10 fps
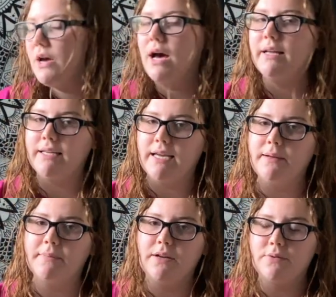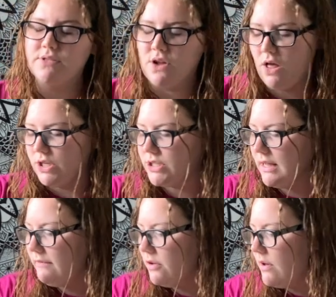again, but it was college
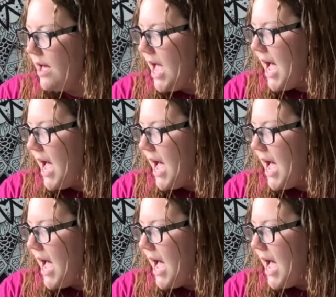level.